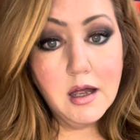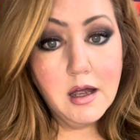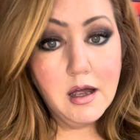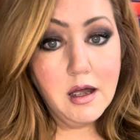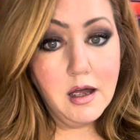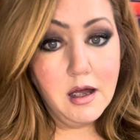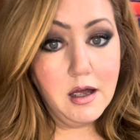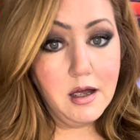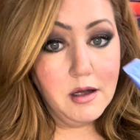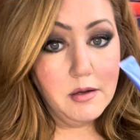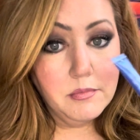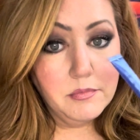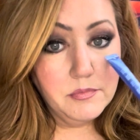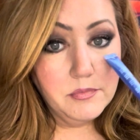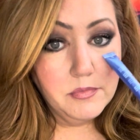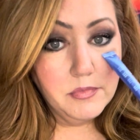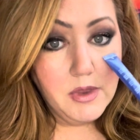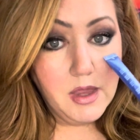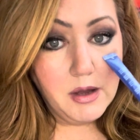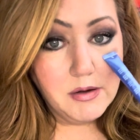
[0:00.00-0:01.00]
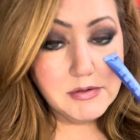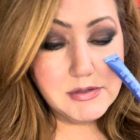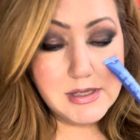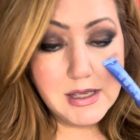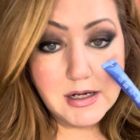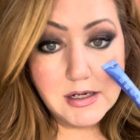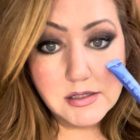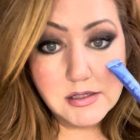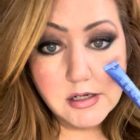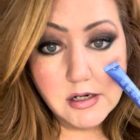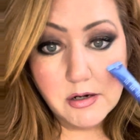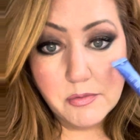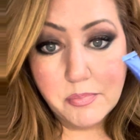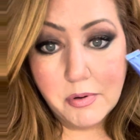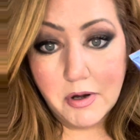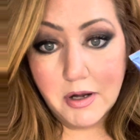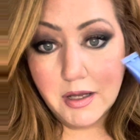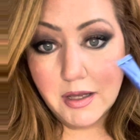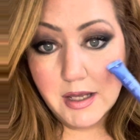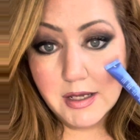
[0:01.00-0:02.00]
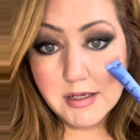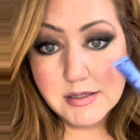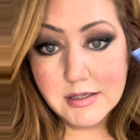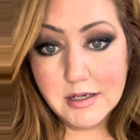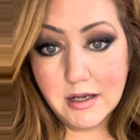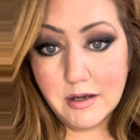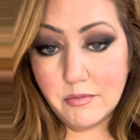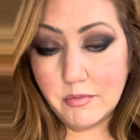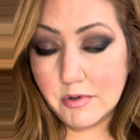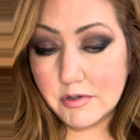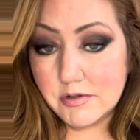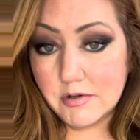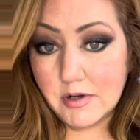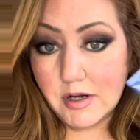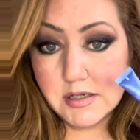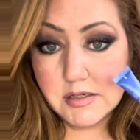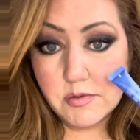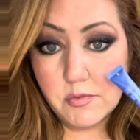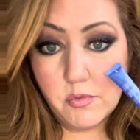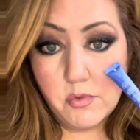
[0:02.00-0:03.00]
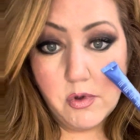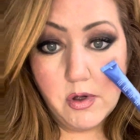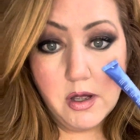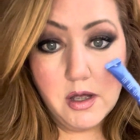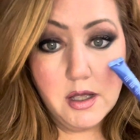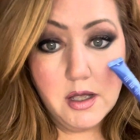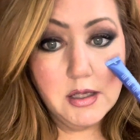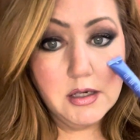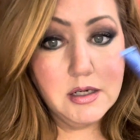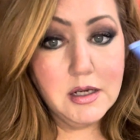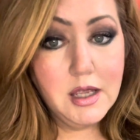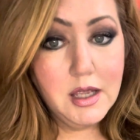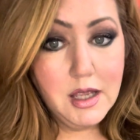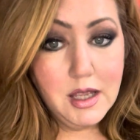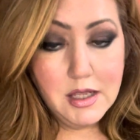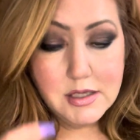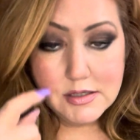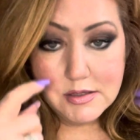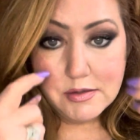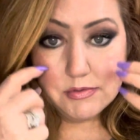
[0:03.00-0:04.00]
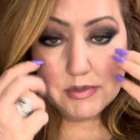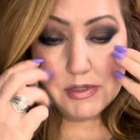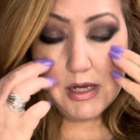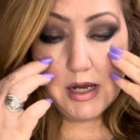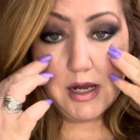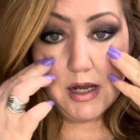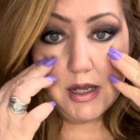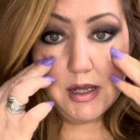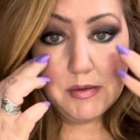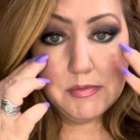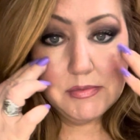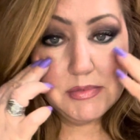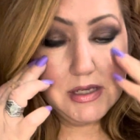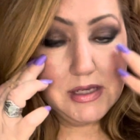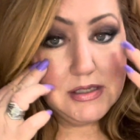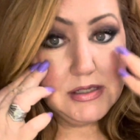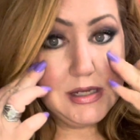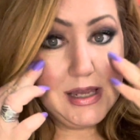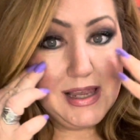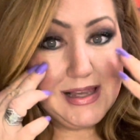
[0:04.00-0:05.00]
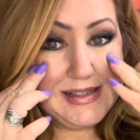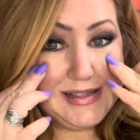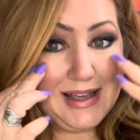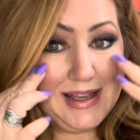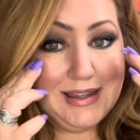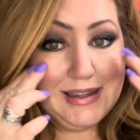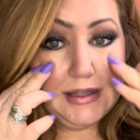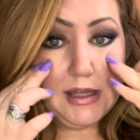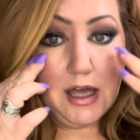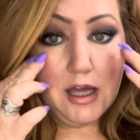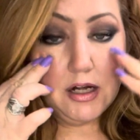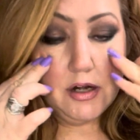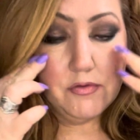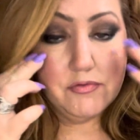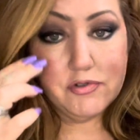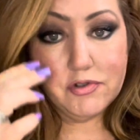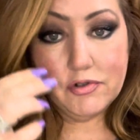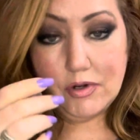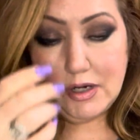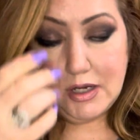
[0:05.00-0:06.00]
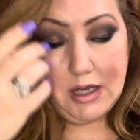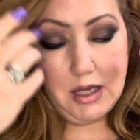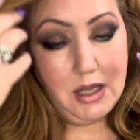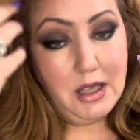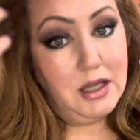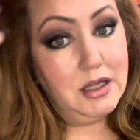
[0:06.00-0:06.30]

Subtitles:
I was at a dinner party last night. We drank some wine. Sometimes it takes a lot of drinking, a